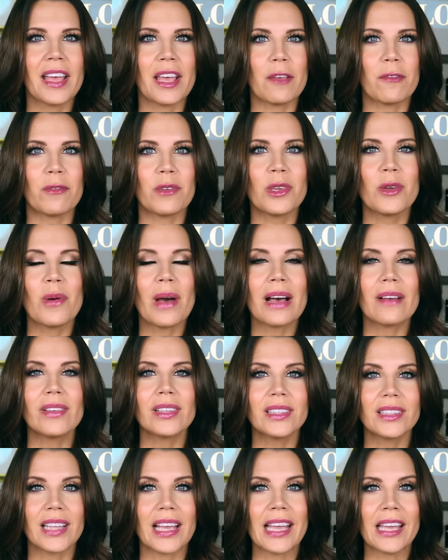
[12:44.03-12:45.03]
If you have
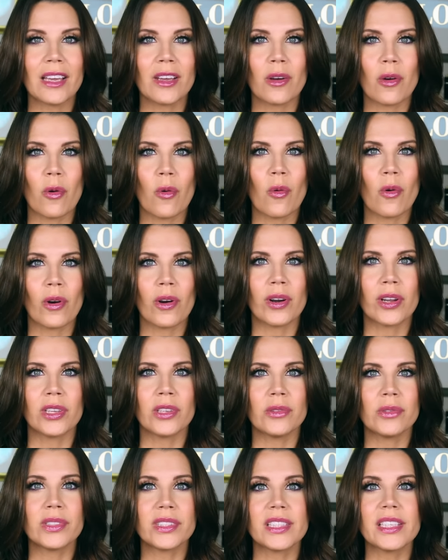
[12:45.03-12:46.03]
a link or
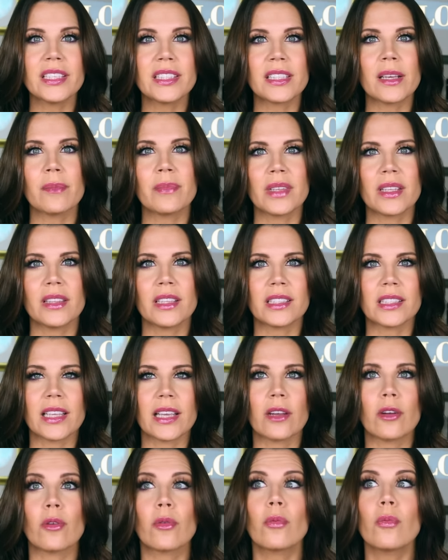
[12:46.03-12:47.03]
you see something that's
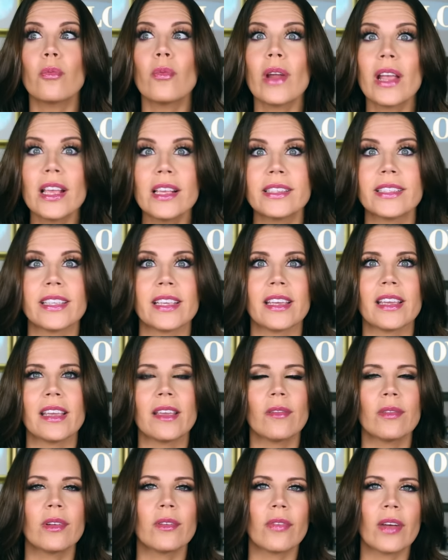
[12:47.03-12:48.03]
like crazy,
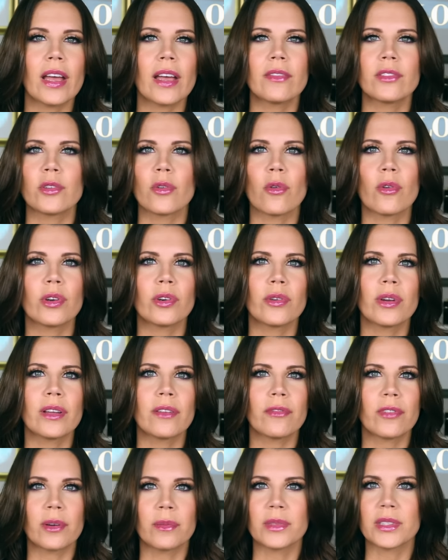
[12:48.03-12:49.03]
even if I have to order
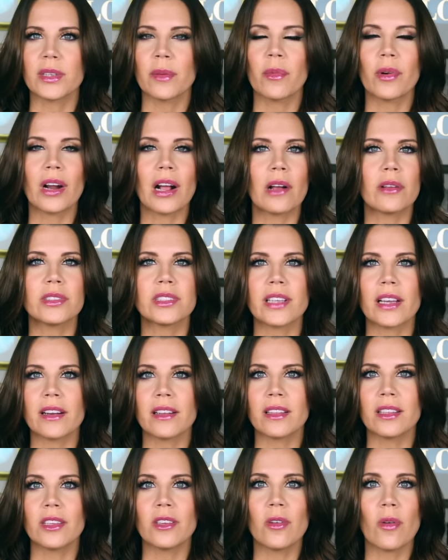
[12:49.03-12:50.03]
it from somewhere
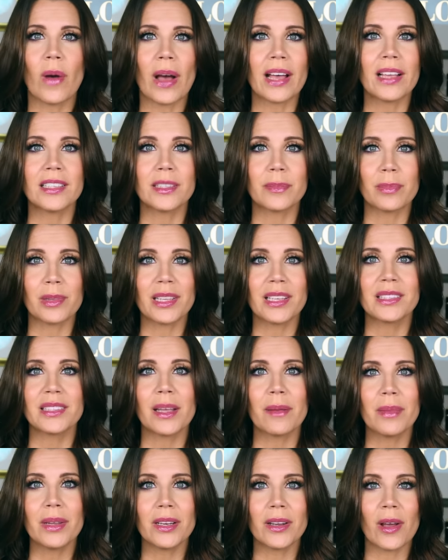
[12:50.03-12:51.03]
outside of the US, please
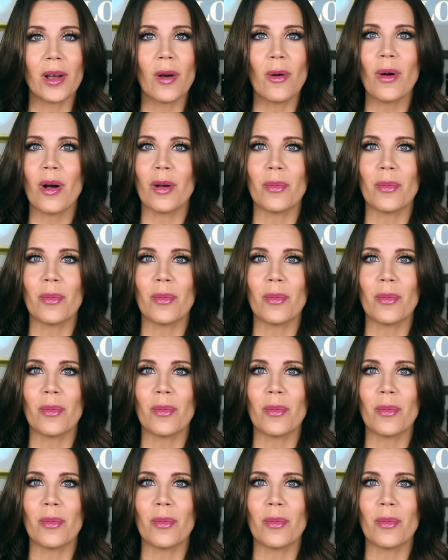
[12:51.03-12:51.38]
let me know.